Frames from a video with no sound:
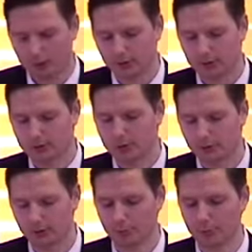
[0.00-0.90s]
There's a
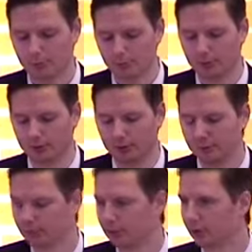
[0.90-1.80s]
story about a woman
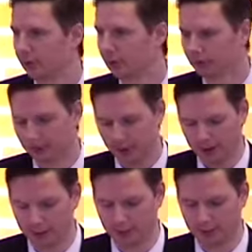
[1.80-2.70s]
who was an associate
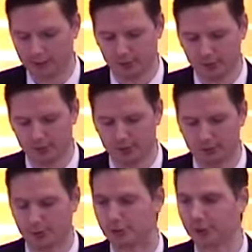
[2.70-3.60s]
pastor at a Methodist
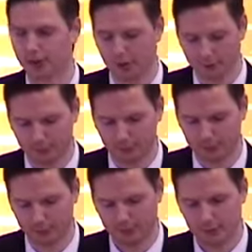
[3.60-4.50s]
church in California.
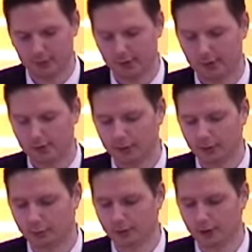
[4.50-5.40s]
The
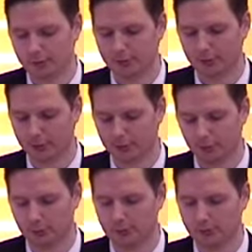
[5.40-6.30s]
woman loved to go to
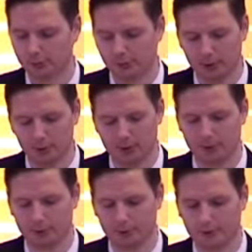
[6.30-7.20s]
Nordstrom department
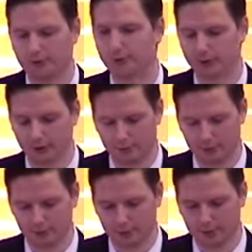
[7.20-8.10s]
store in
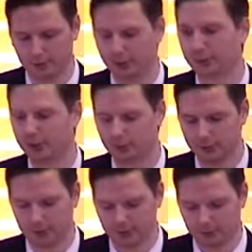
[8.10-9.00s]
California during the Christmas
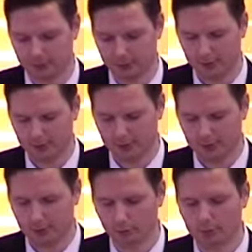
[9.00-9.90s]
season,
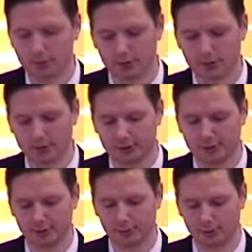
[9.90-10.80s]
mostly to listen
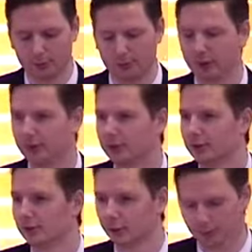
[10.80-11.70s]
to the music and just
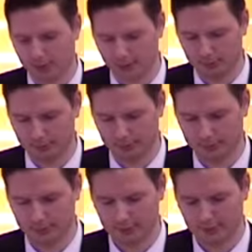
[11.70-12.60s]
enjoy the ambiance.